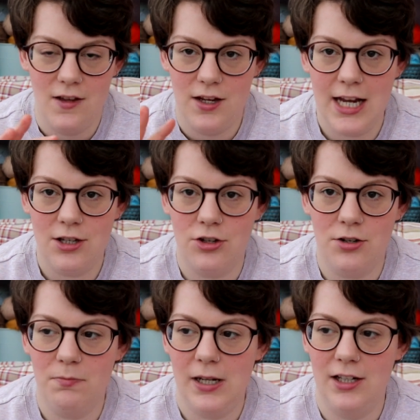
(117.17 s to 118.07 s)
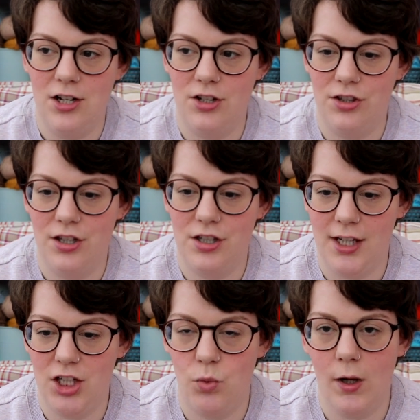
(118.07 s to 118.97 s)
You get to some pages and there's
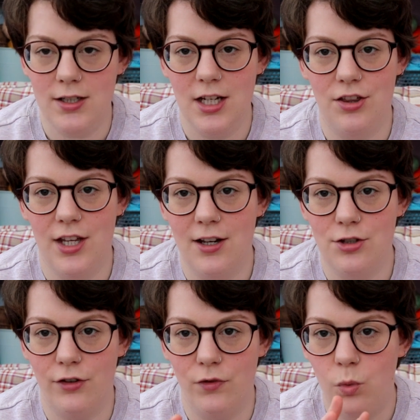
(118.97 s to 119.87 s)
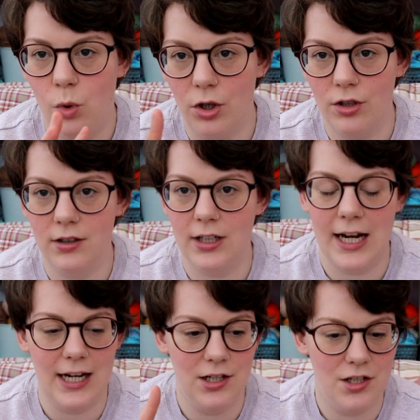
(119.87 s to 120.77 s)
like 20 things of one
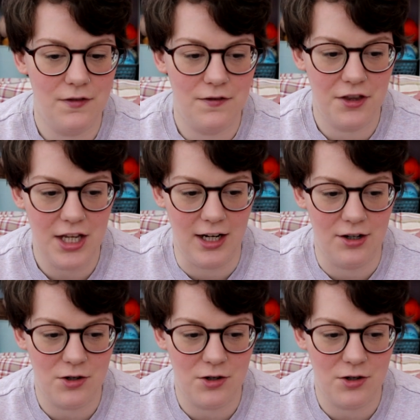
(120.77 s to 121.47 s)
kind of thing.